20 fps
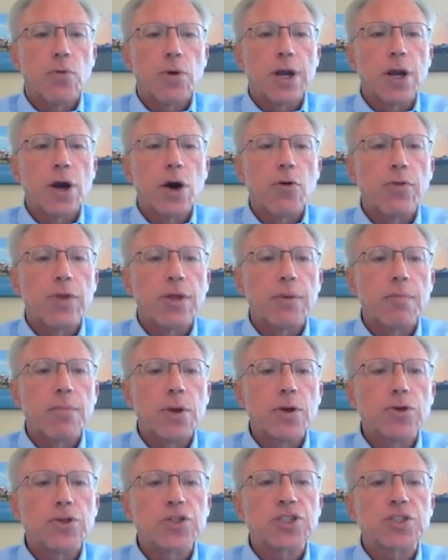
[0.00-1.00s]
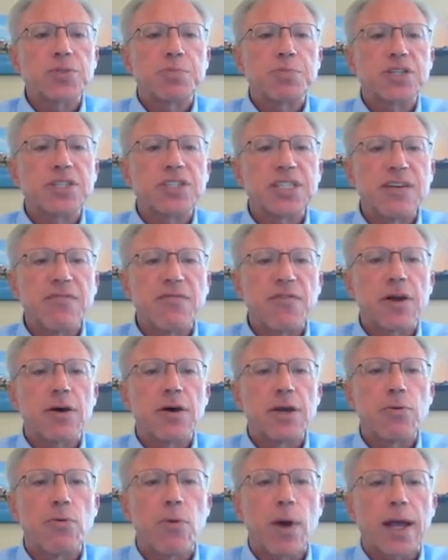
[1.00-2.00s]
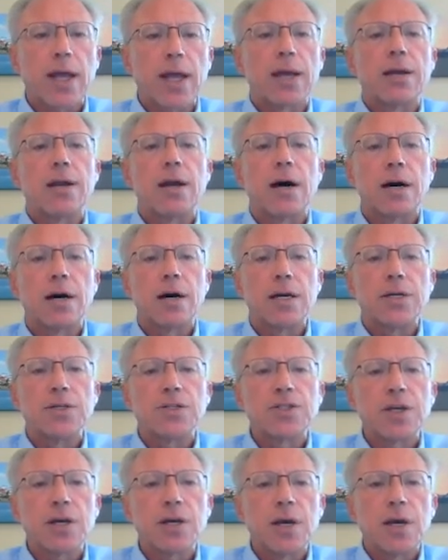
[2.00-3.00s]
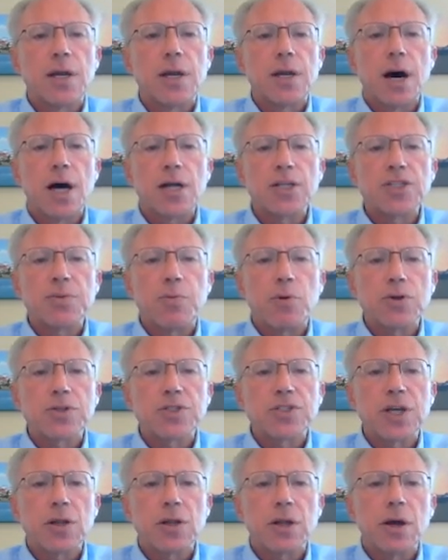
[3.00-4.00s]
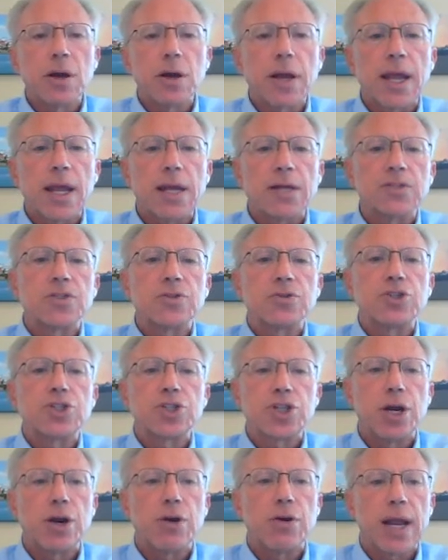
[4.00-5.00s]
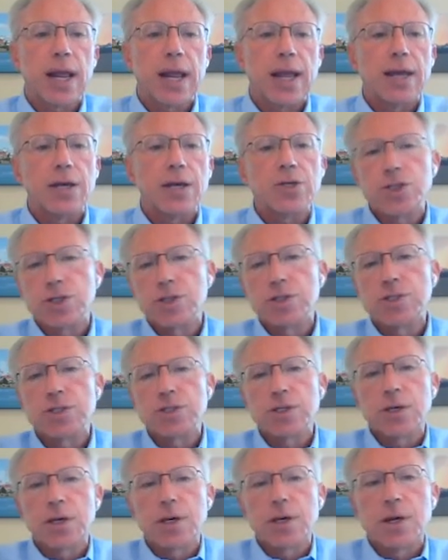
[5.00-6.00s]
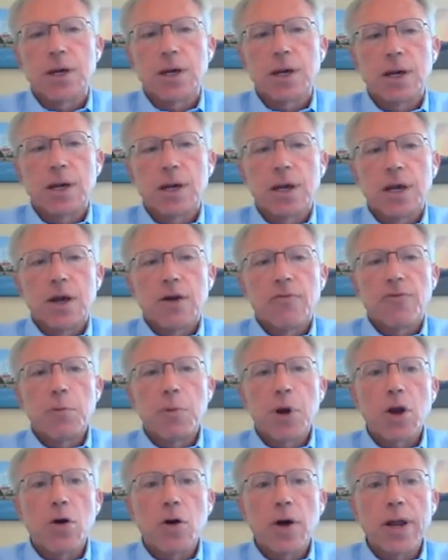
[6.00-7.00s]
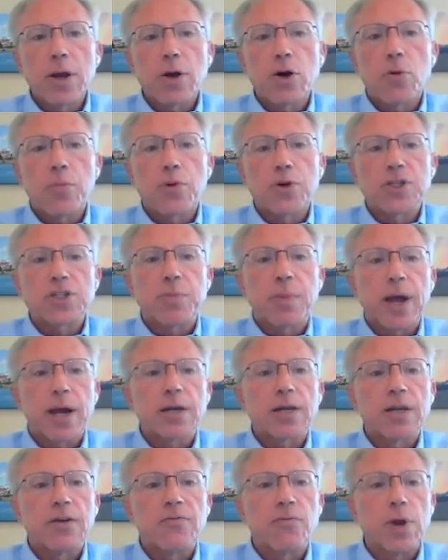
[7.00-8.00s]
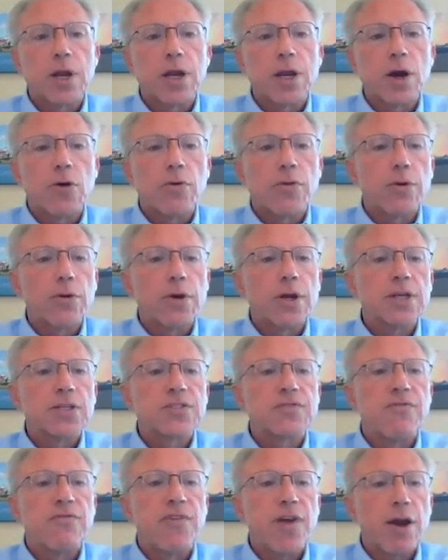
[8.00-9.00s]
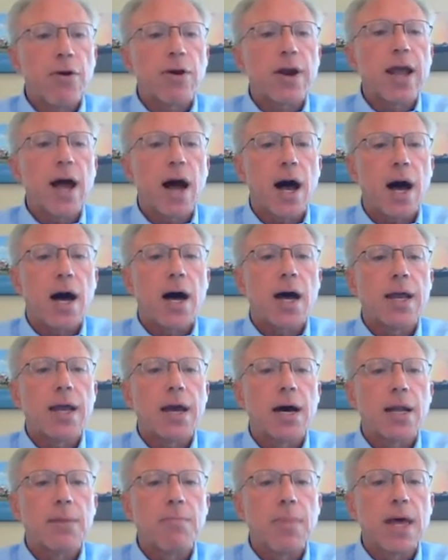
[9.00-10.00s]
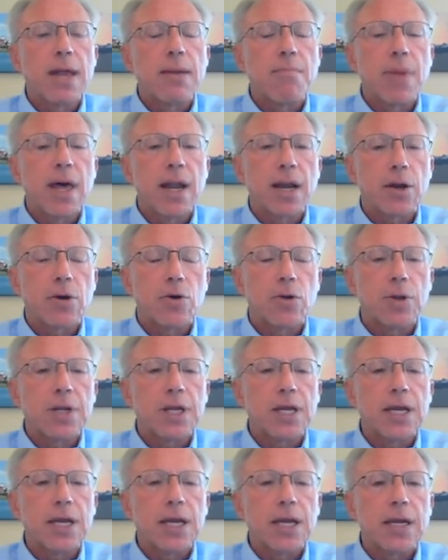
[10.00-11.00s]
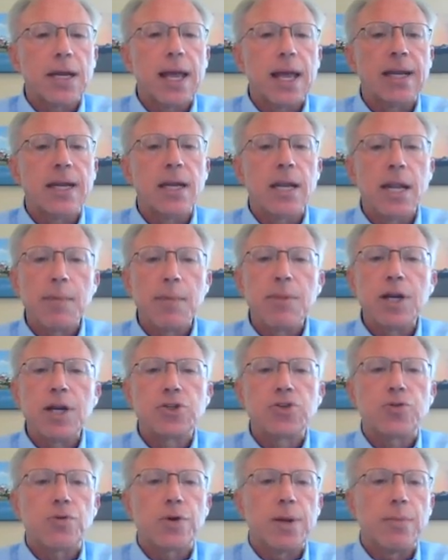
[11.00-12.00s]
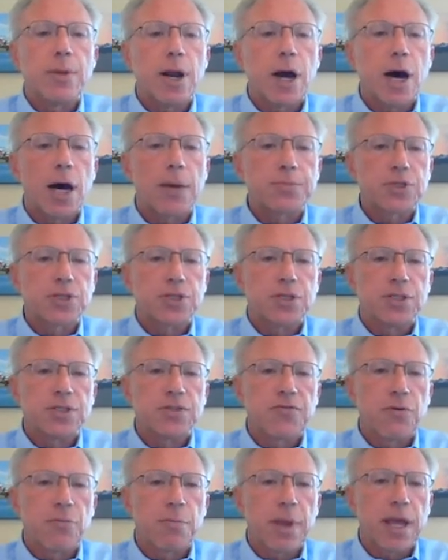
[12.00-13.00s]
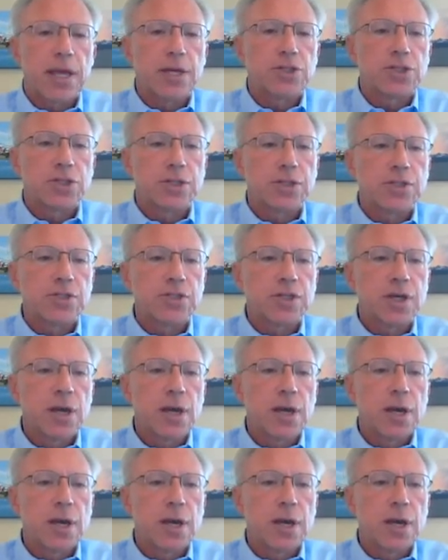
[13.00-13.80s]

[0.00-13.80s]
we know that mills specifically recognize non small cell lung cancer shared antigens. From a clinical perspective, we know there is very high unmet medical need and limited treatment options for patients